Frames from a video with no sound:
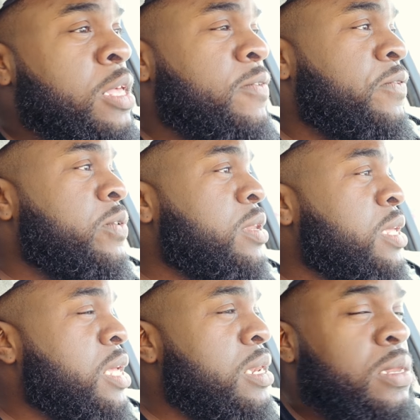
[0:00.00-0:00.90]

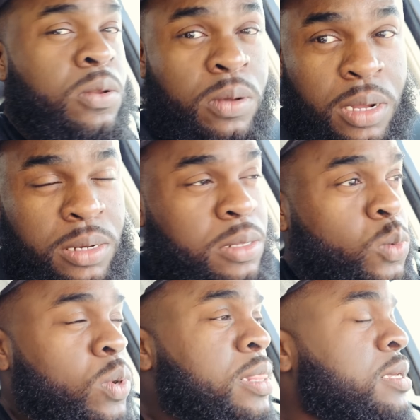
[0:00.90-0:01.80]
feeling a little under
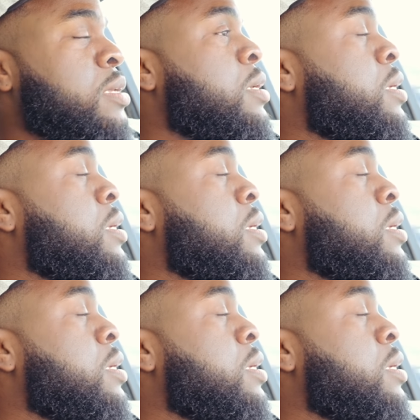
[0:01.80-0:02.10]
the weather.